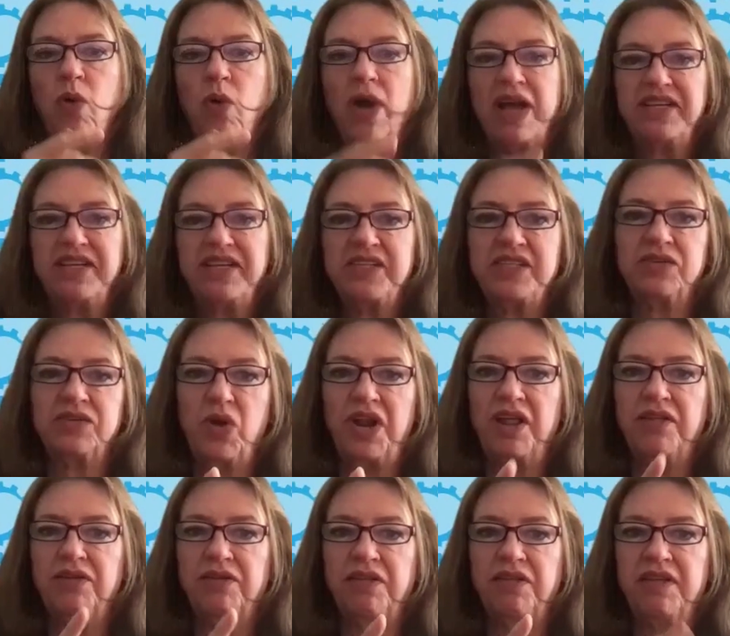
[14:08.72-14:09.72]
Wes, there's one
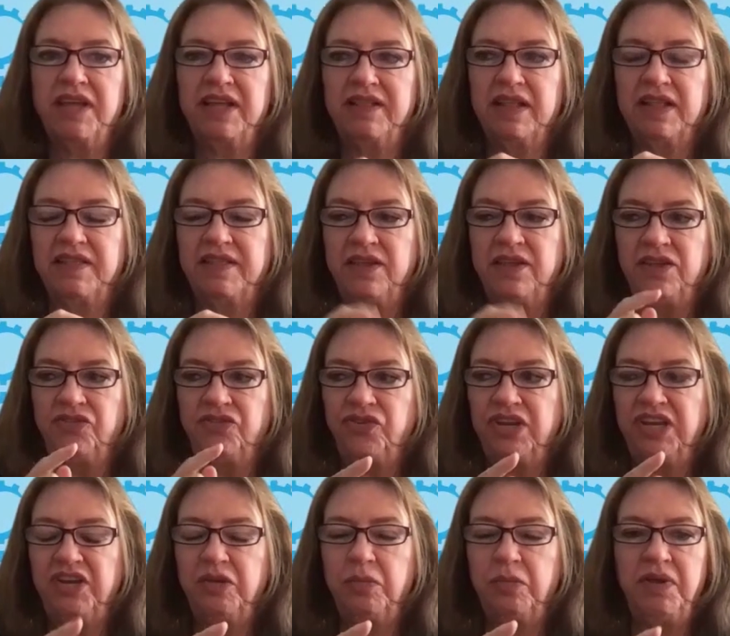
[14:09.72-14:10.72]
other thing that you
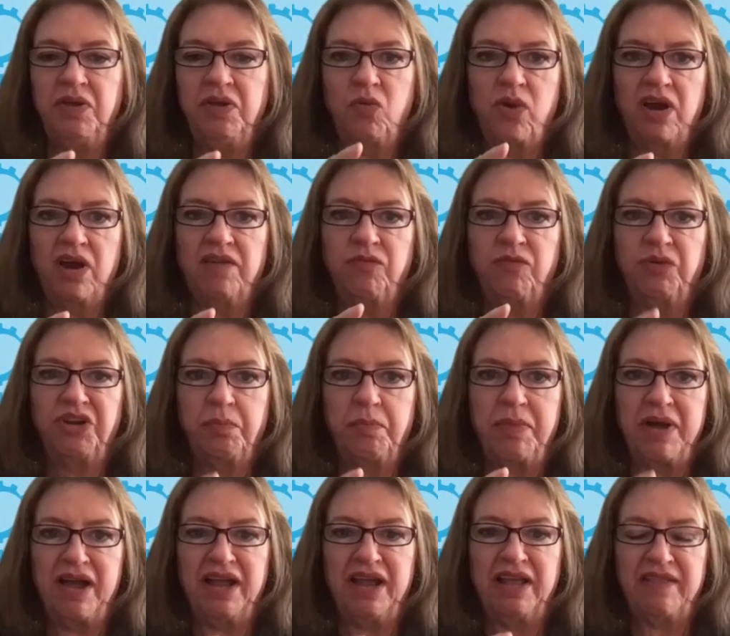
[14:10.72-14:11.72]
need to be aware of when you're
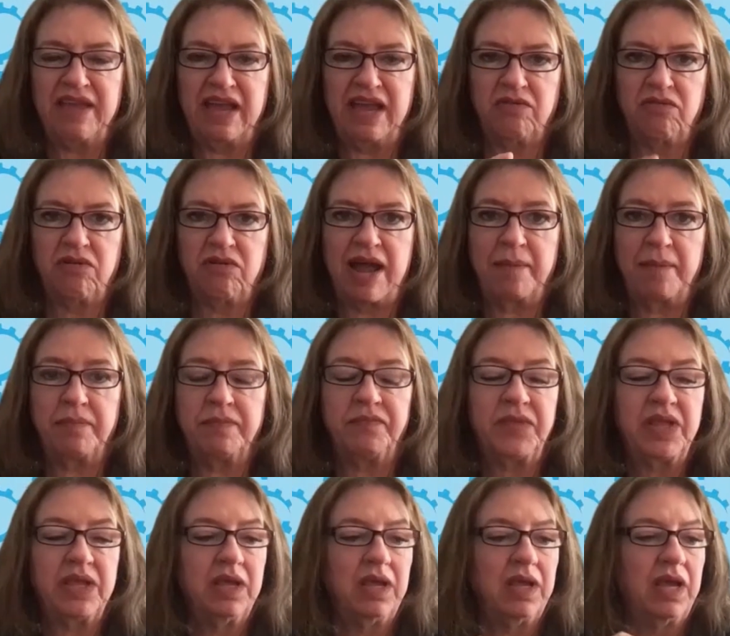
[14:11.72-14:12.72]
buying that crap.
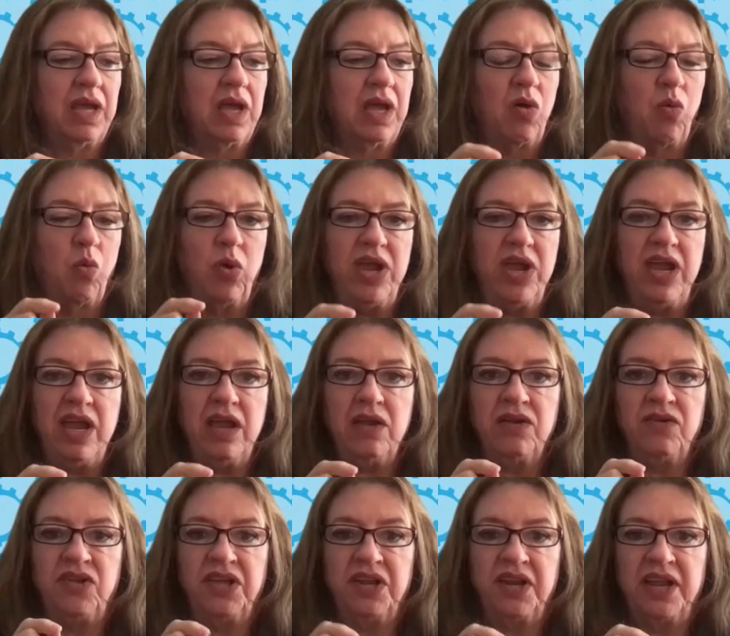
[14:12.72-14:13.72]

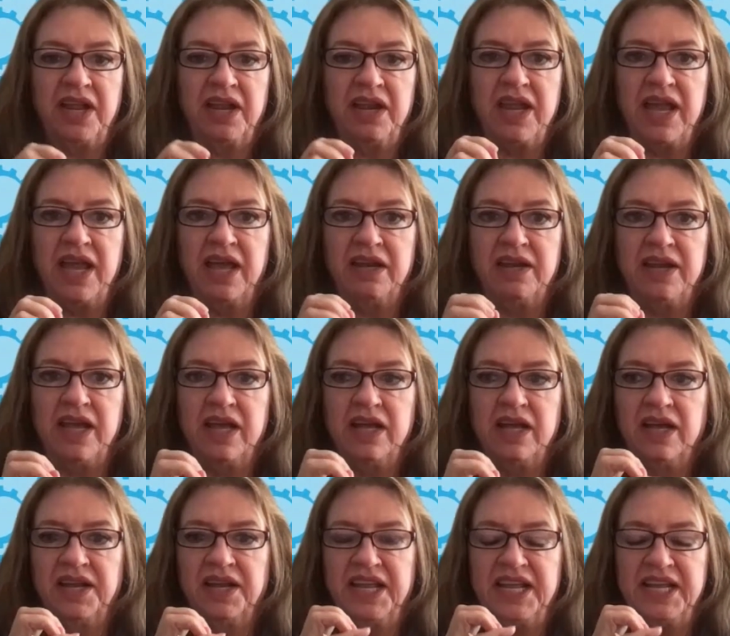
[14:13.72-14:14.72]
We did an
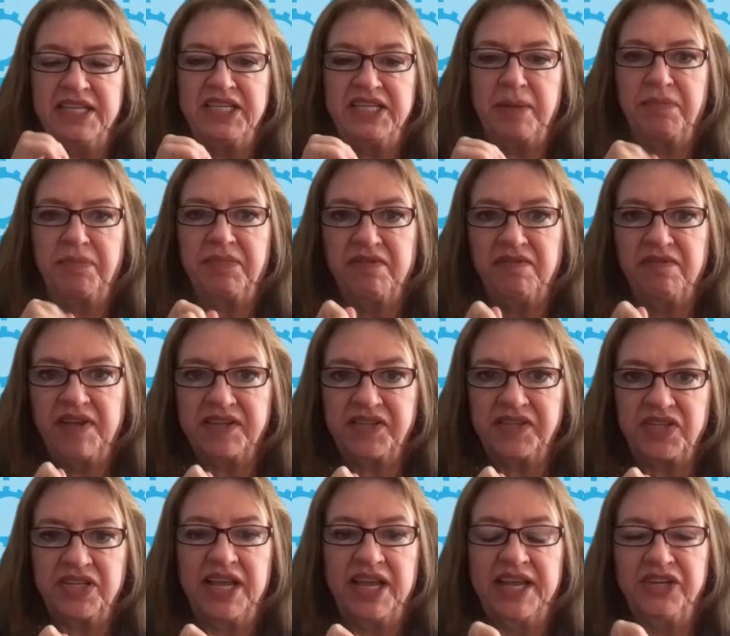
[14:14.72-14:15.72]
in-depth
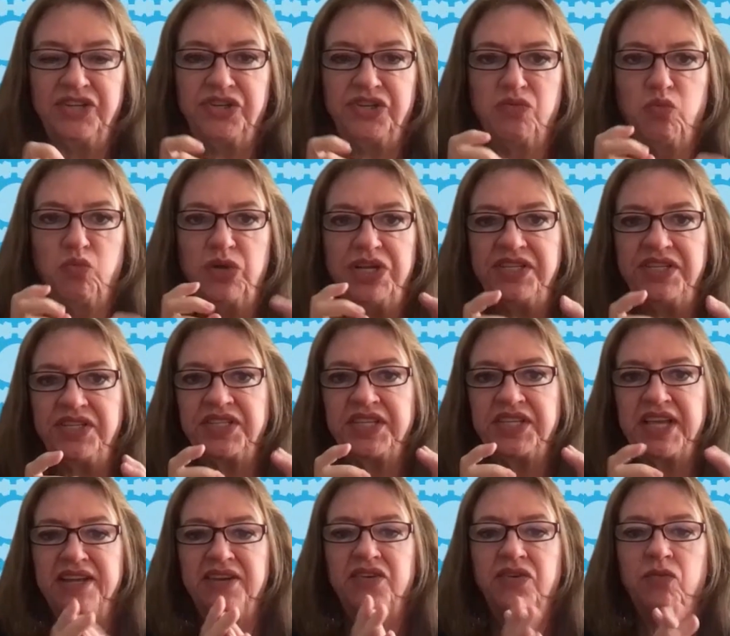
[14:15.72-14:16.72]
investigation.
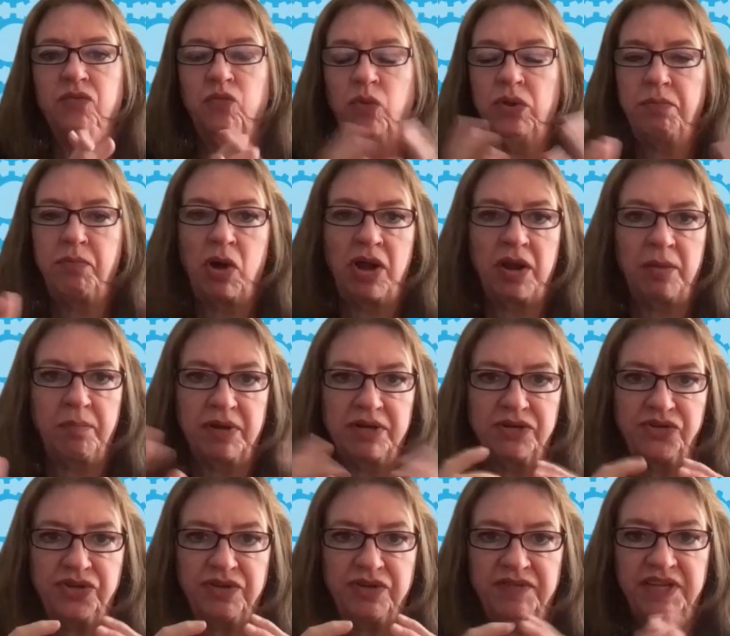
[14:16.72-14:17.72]
We bought a
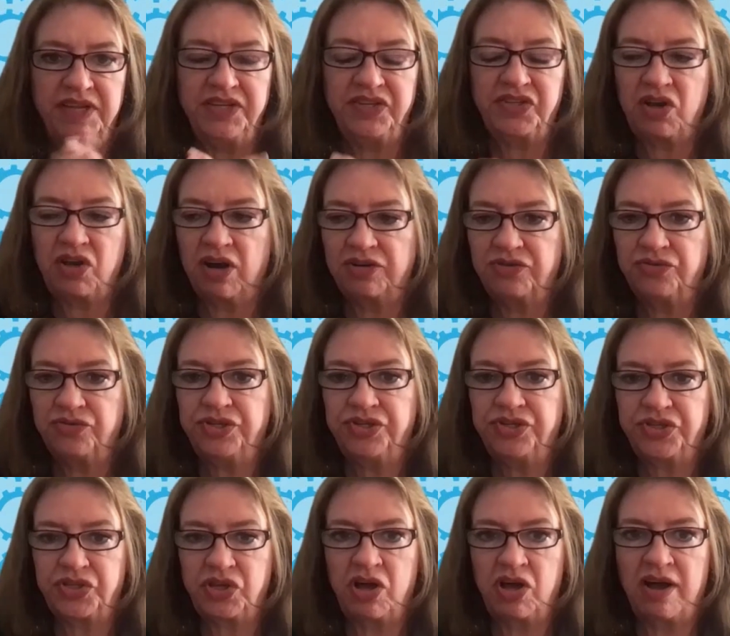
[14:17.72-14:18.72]
bunch of these
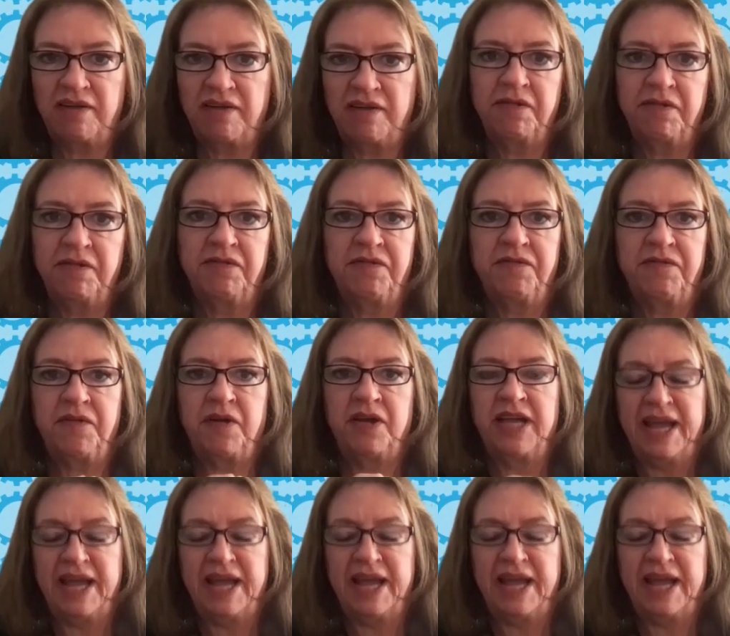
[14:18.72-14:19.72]
cartridges off of
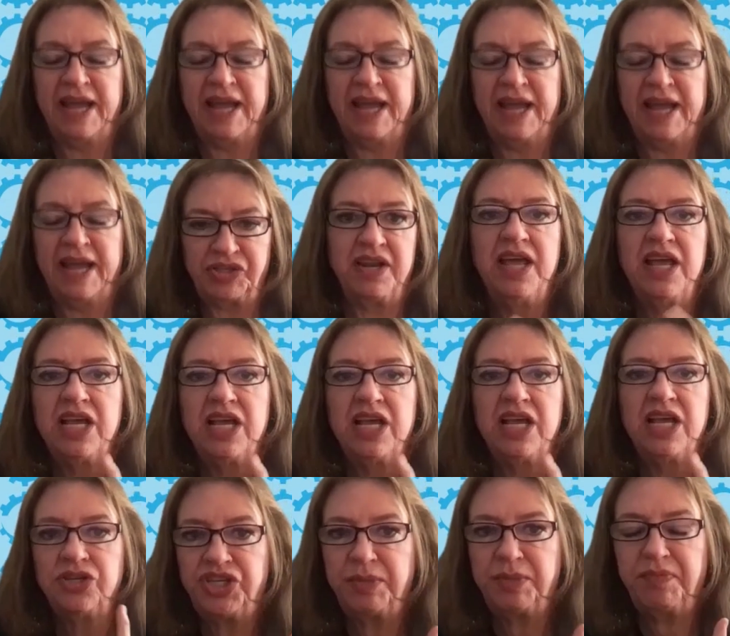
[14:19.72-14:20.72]

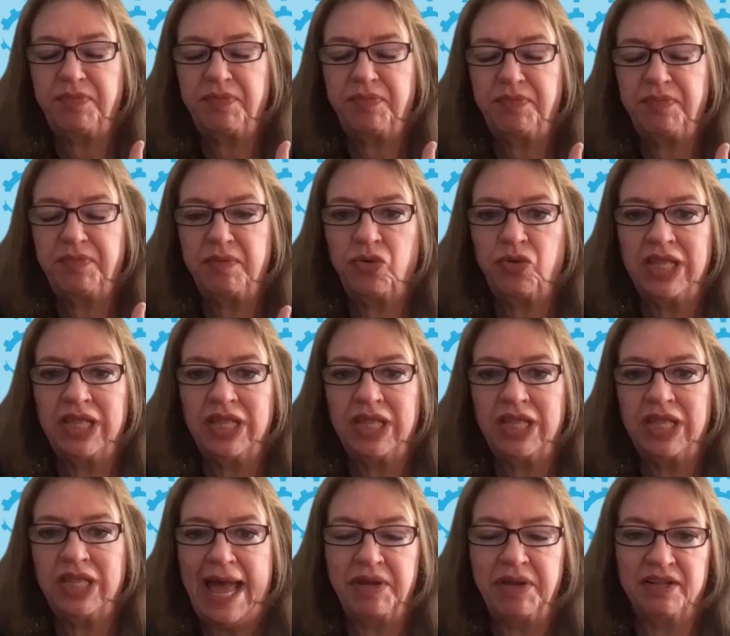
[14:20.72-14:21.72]
Amazon, shipped them
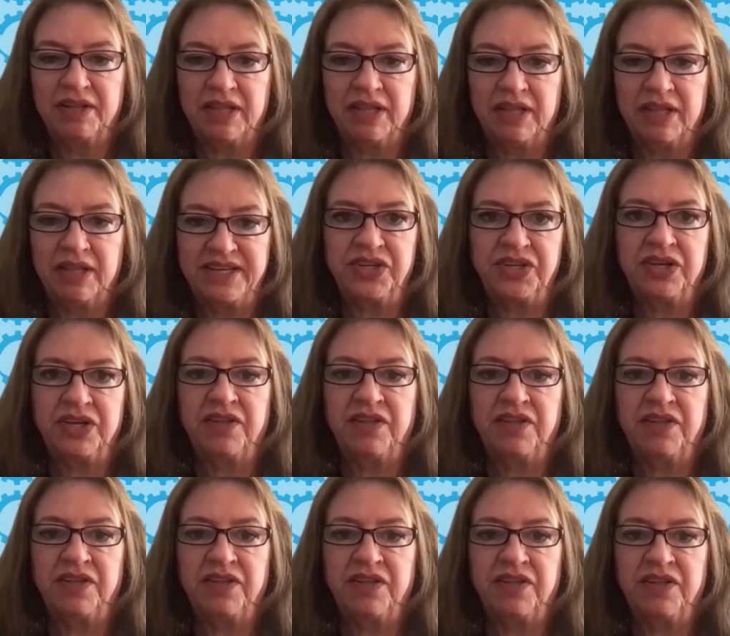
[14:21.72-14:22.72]
to a lab in
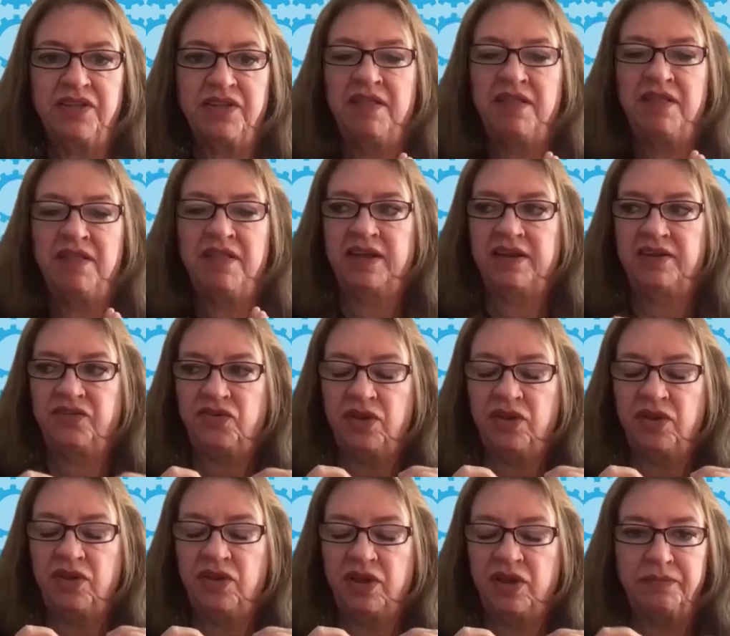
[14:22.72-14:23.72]
Atlanta
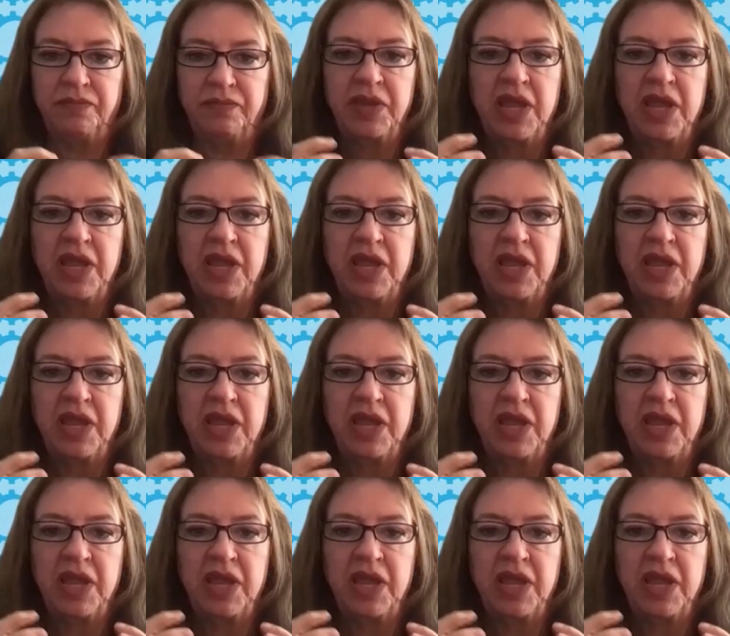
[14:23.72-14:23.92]
that